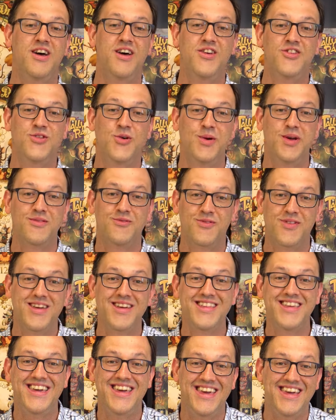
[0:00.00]
So it
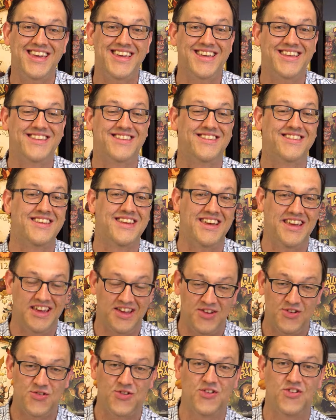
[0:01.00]
really is
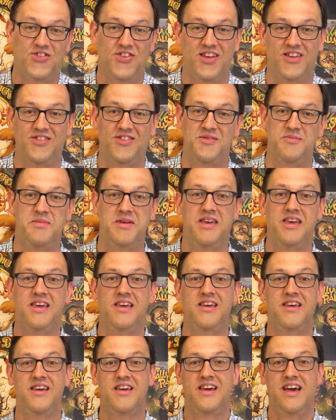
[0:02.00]
interesting to
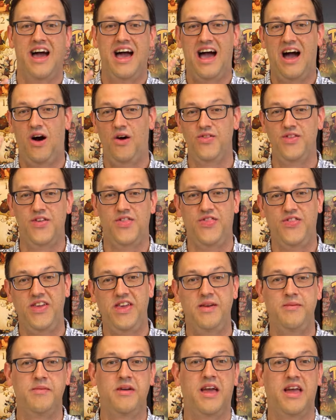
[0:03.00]
me how the
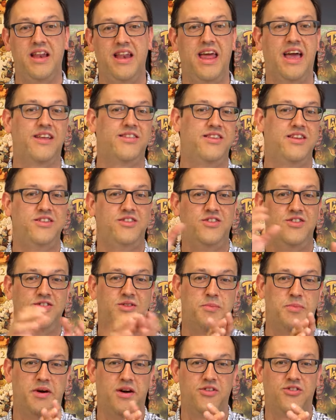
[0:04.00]
theme connected to
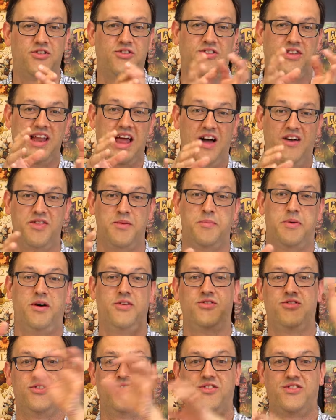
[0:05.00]
the puzzles and how the
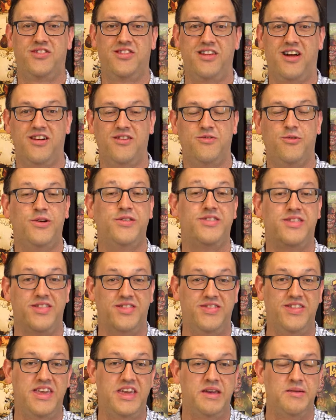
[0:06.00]
puzzles stuck with the
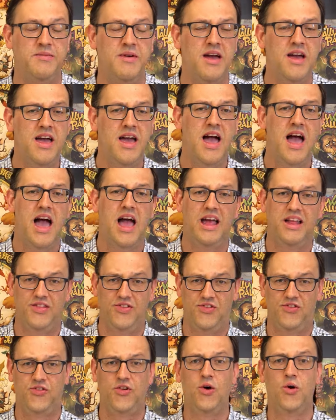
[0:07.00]
theme
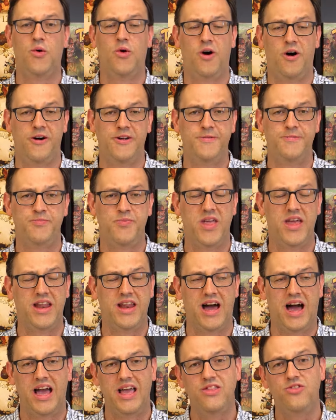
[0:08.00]
and so on. And
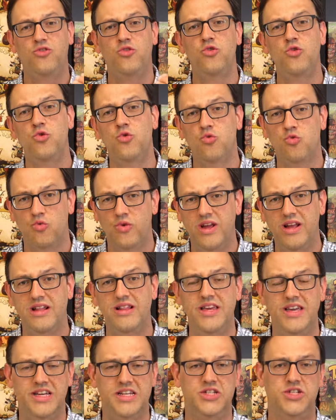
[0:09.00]
I do
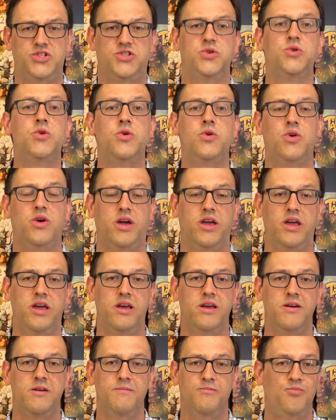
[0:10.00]
really enjoy
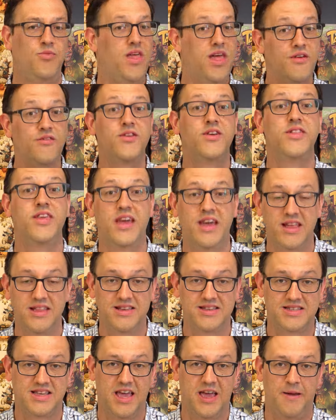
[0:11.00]
everything in
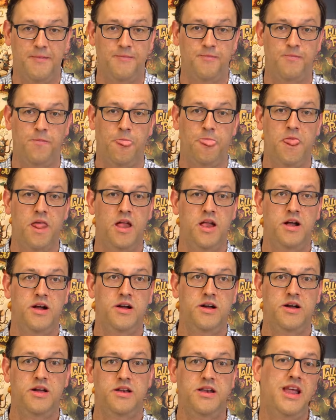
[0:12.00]
this game.
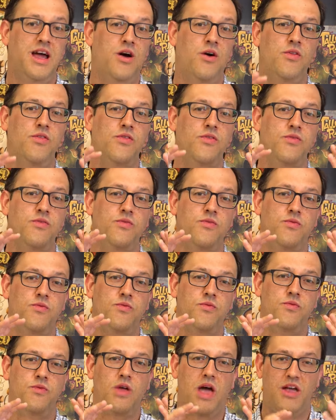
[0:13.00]
Now,
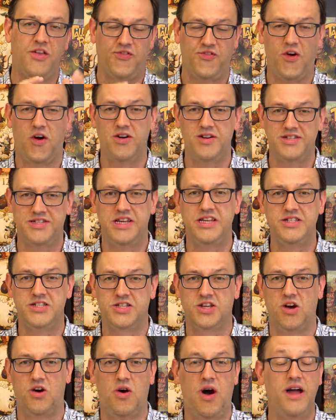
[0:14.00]
as far as hints
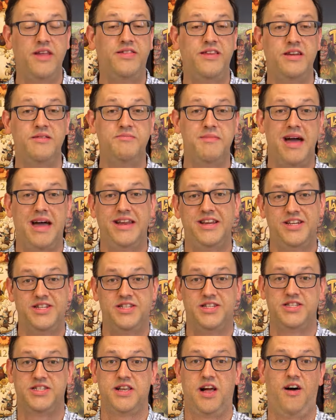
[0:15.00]
go, I did manage
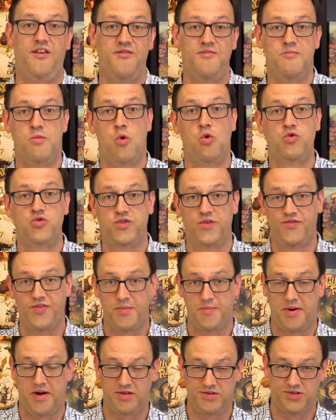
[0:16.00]
to solve most of the
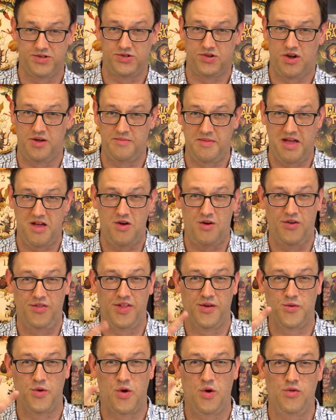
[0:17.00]
puzzles on my own.
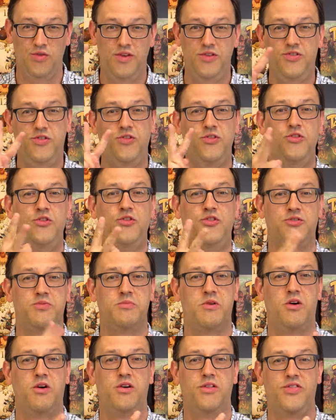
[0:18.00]
There were only 2
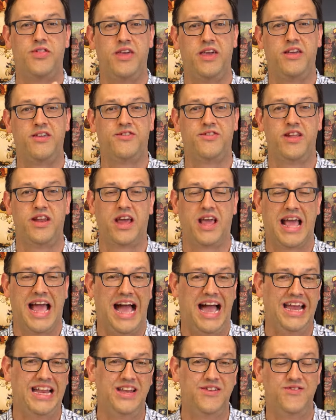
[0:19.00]
small things that I
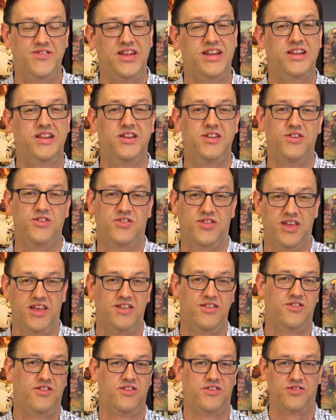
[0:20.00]
kind of needed to use the
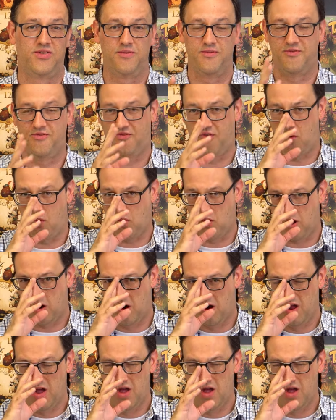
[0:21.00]
hint system for.